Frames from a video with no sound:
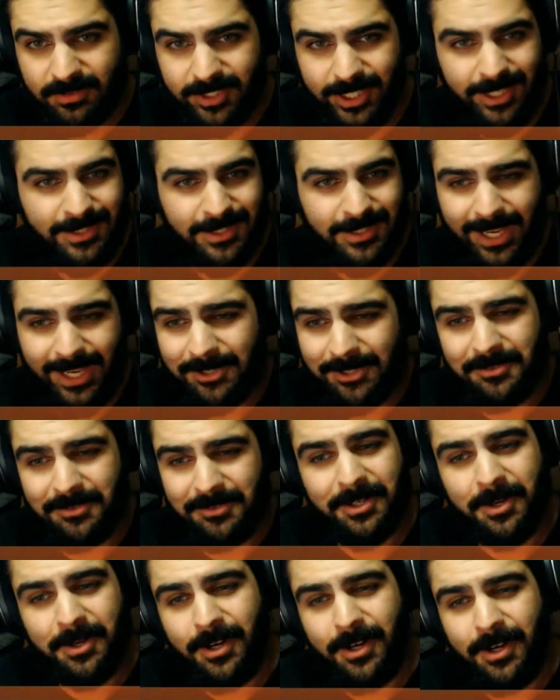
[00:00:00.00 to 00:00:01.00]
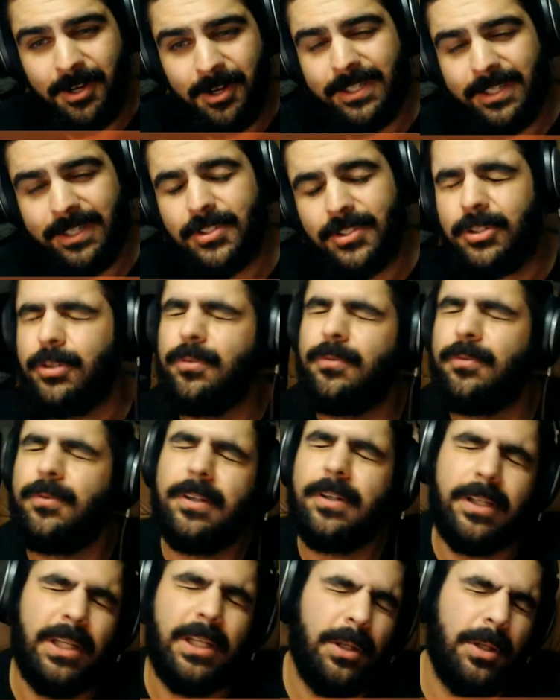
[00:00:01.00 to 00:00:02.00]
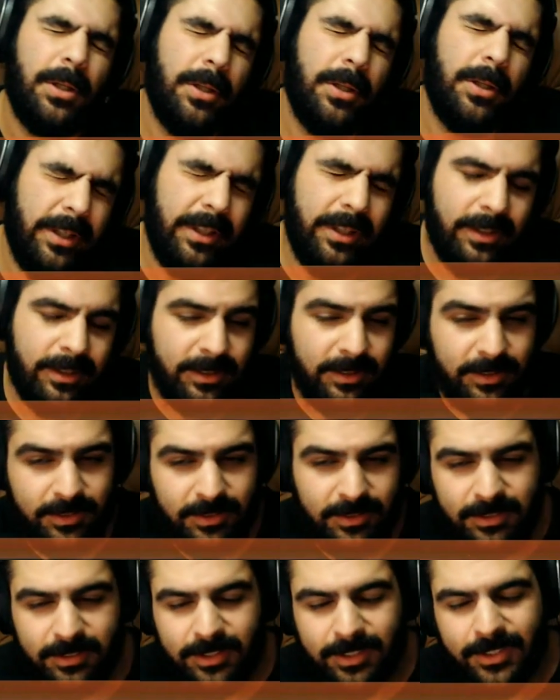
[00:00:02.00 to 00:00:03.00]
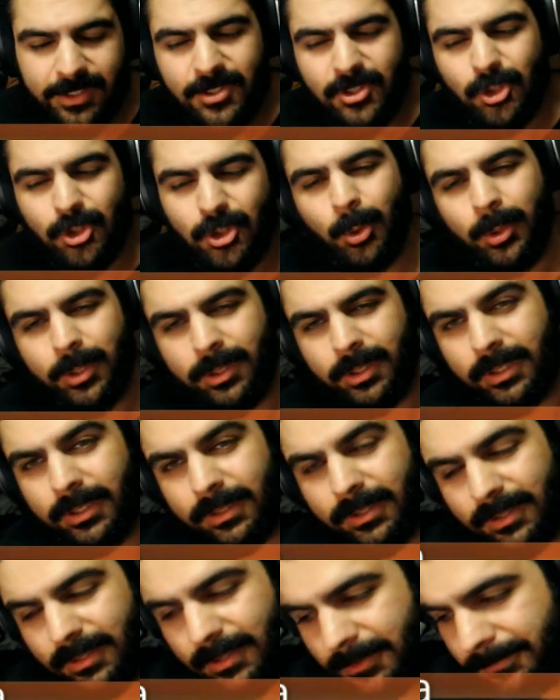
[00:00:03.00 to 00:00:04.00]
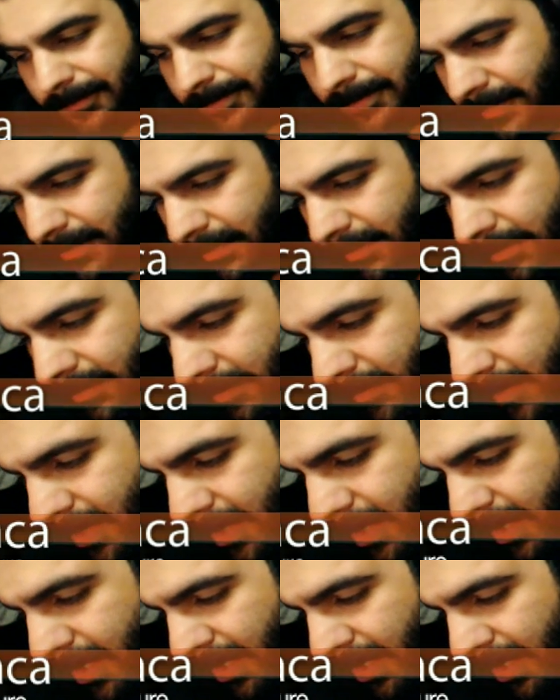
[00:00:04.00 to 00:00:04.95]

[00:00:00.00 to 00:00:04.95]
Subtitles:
It's a hazelnut coffee. It is so fucking good. It's so good. It's